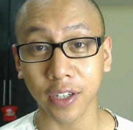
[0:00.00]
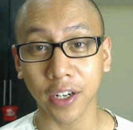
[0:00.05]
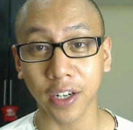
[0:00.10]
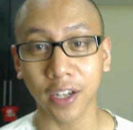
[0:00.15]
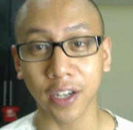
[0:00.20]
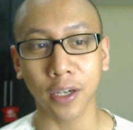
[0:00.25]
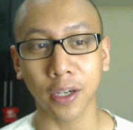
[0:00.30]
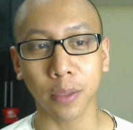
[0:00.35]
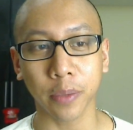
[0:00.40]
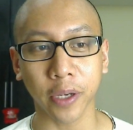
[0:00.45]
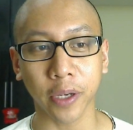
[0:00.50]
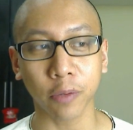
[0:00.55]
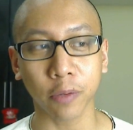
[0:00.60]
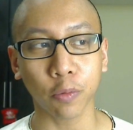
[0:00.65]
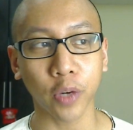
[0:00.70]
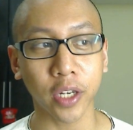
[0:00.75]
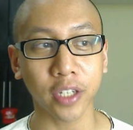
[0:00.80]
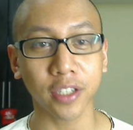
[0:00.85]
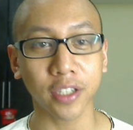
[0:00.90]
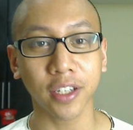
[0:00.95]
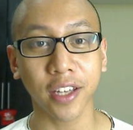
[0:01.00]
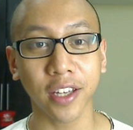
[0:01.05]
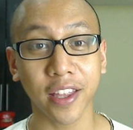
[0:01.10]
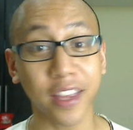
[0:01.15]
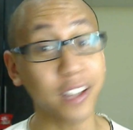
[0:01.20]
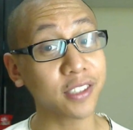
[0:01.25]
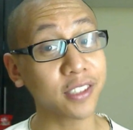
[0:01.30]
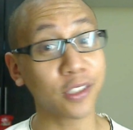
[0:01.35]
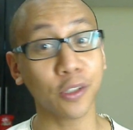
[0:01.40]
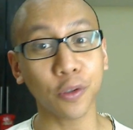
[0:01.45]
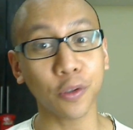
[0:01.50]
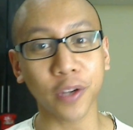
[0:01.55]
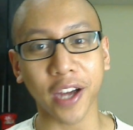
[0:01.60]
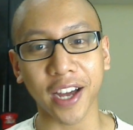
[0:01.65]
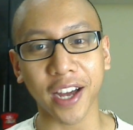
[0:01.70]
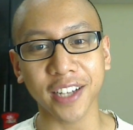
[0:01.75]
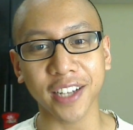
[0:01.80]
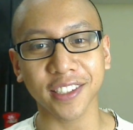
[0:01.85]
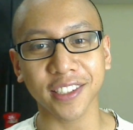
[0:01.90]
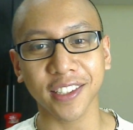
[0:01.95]
And when, thanks to you
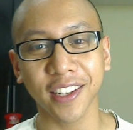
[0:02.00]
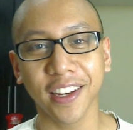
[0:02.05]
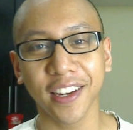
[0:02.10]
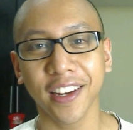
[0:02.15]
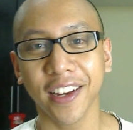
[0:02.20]
guys,